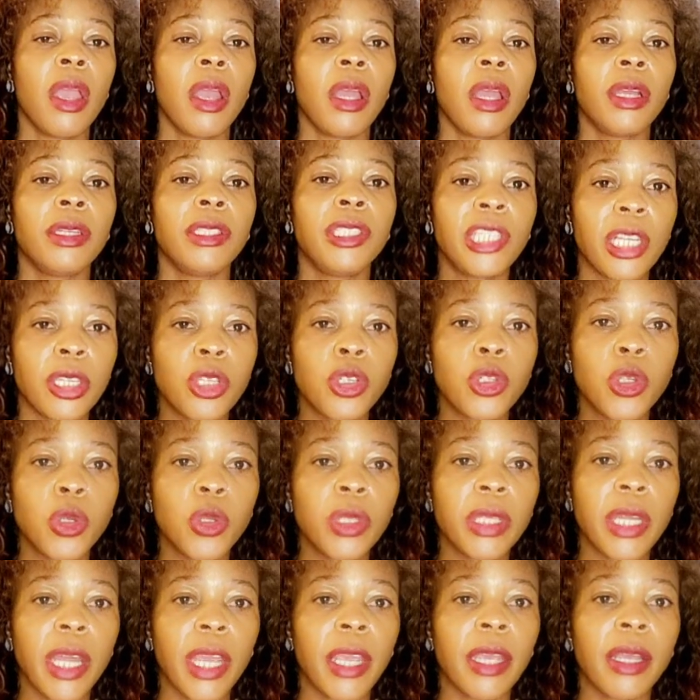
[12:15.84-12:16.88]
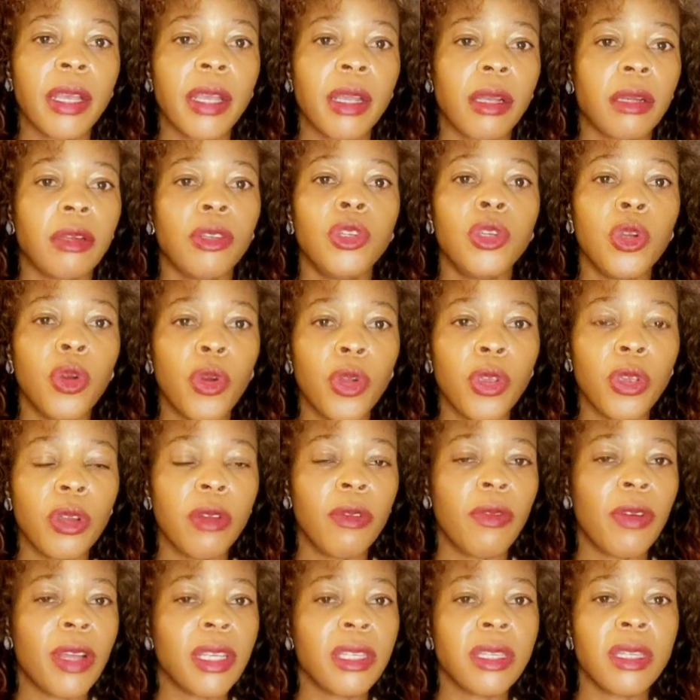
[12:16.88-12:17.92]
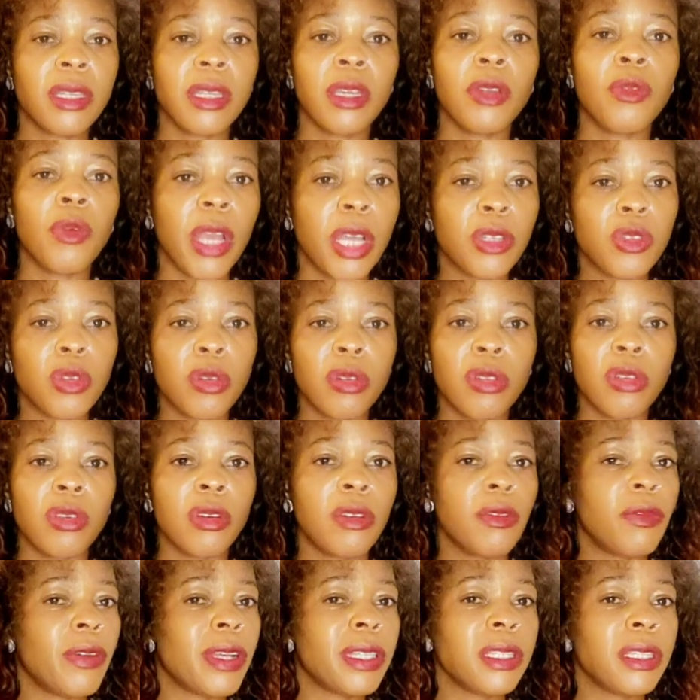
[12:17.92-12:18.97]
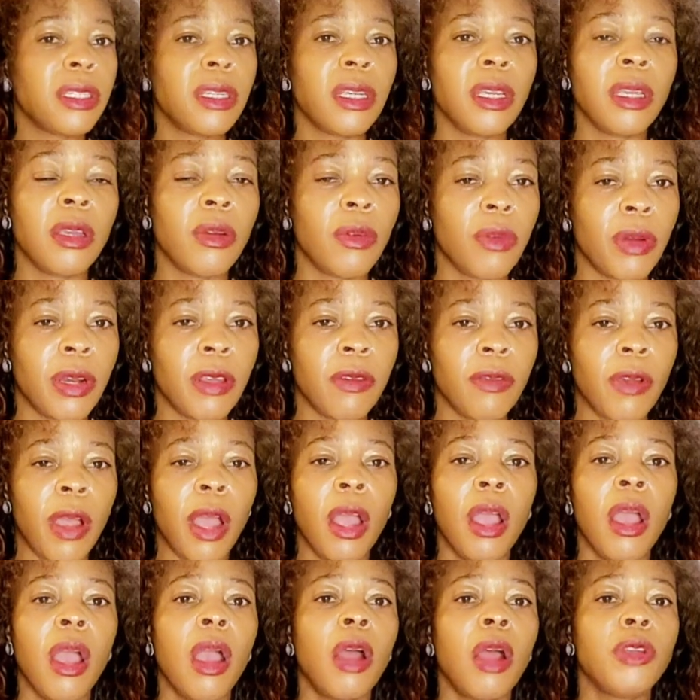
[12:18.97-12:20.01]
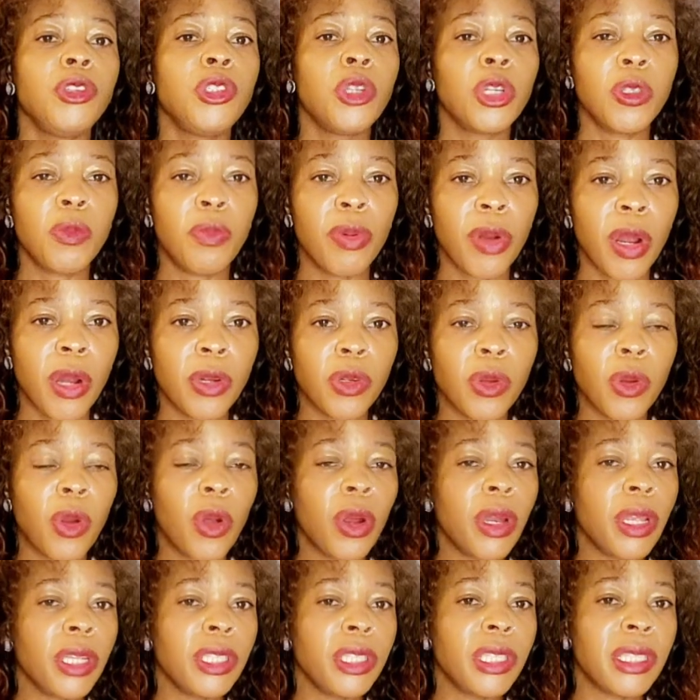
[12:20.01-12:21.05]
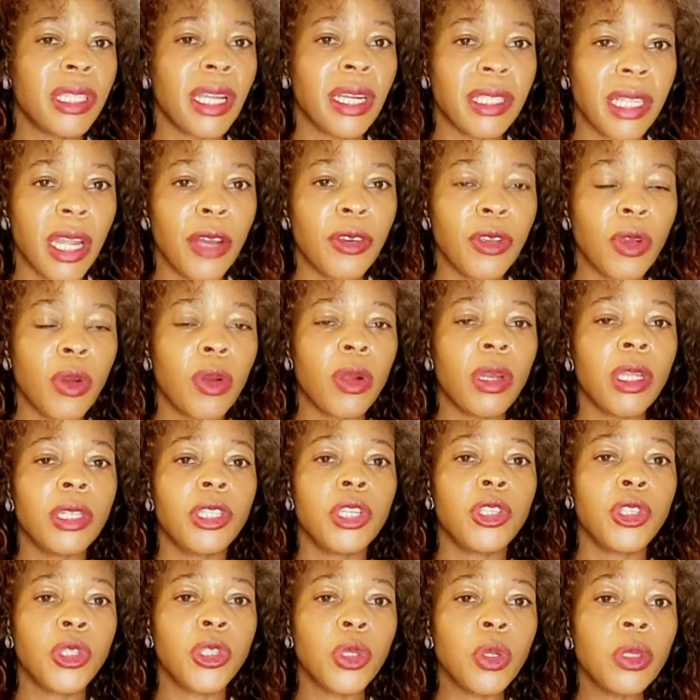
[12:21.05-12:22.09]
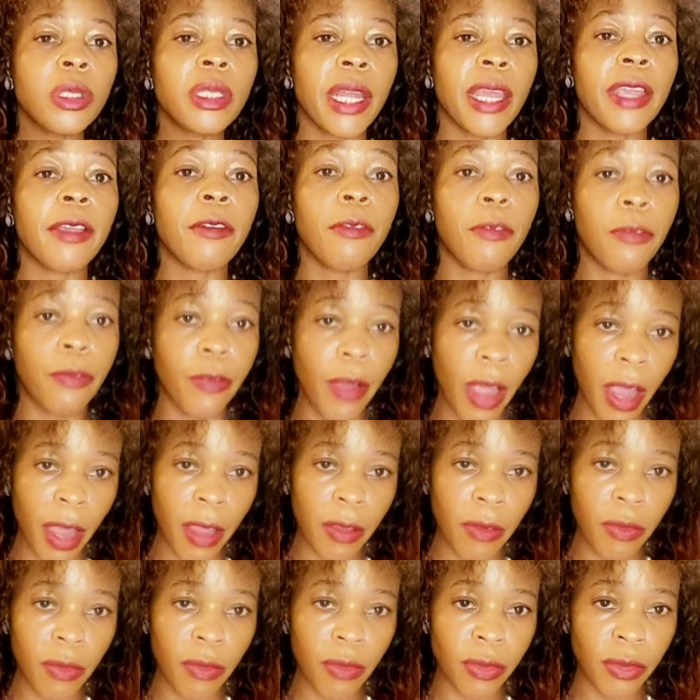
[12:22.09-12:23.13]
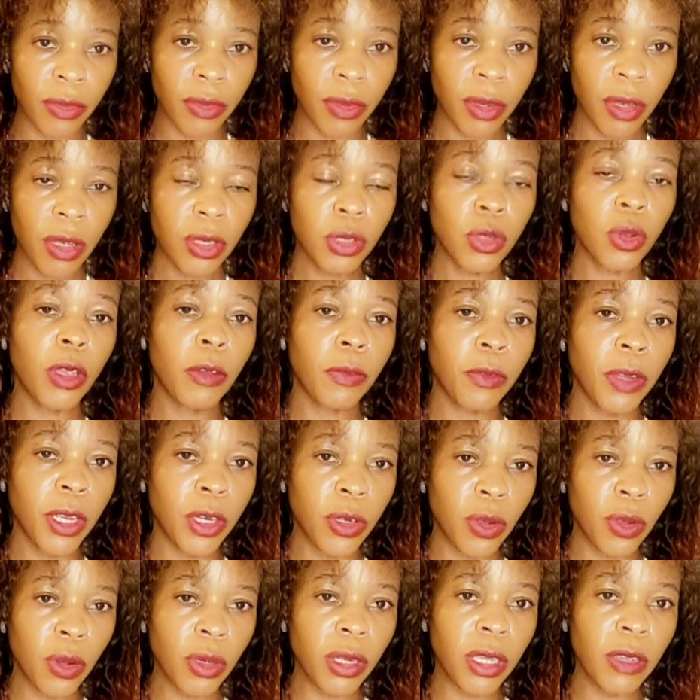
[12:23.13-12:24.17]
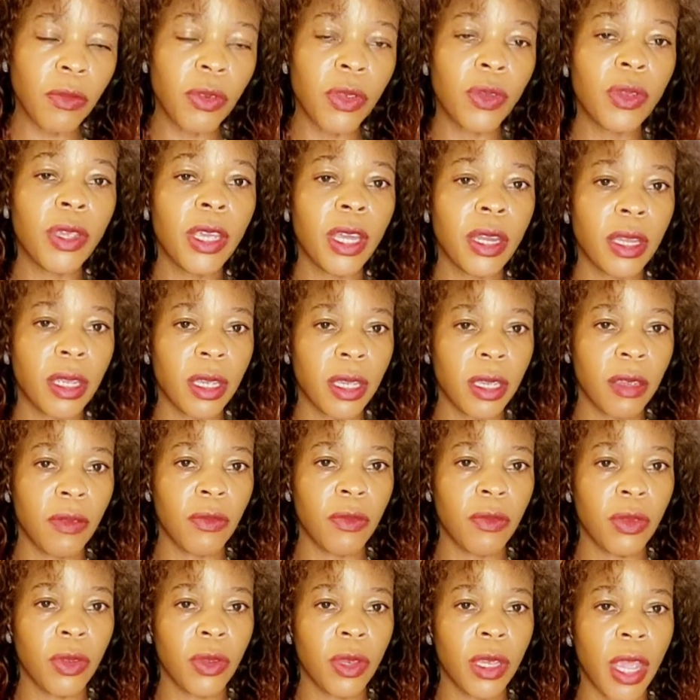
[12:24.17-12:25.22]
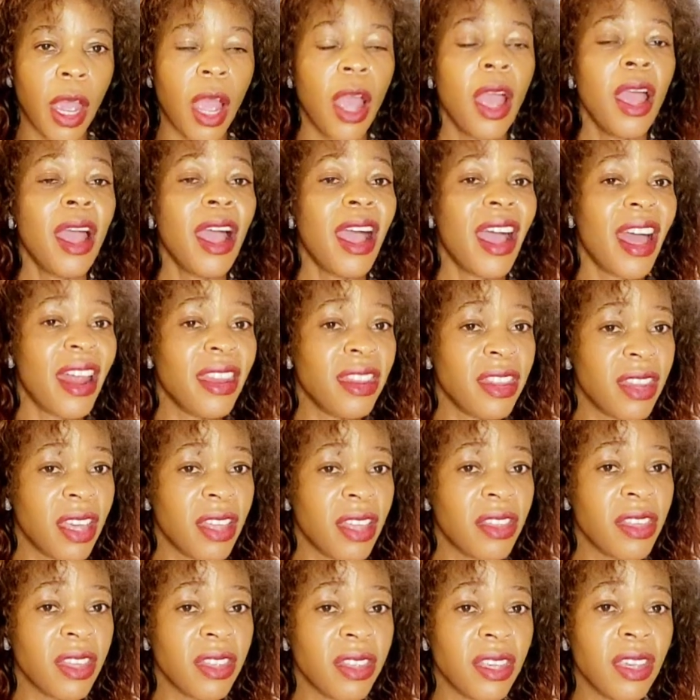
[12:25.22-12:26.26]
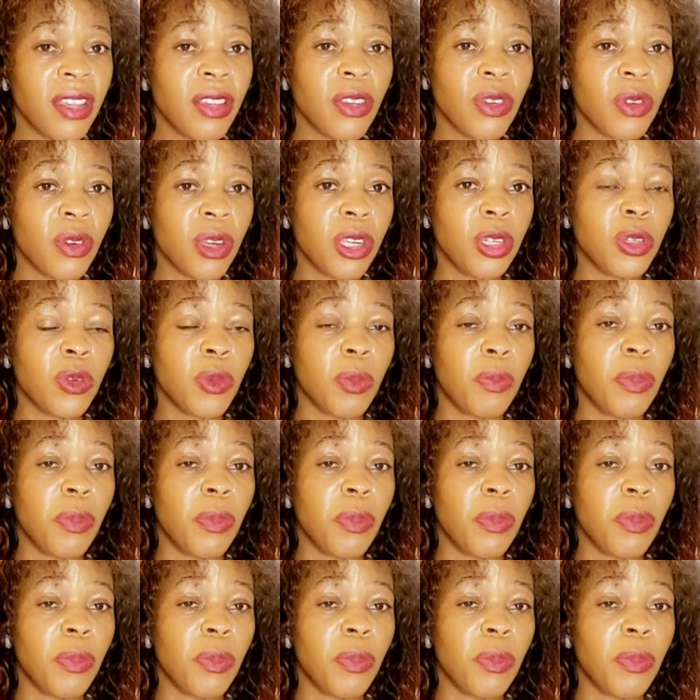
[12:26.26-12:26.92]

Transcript: Just choose like York University, Ryerson University, whatever, George Brown College, Santanio College. Choose like 5. So if they don't give you here, they give you here. Another thing you need to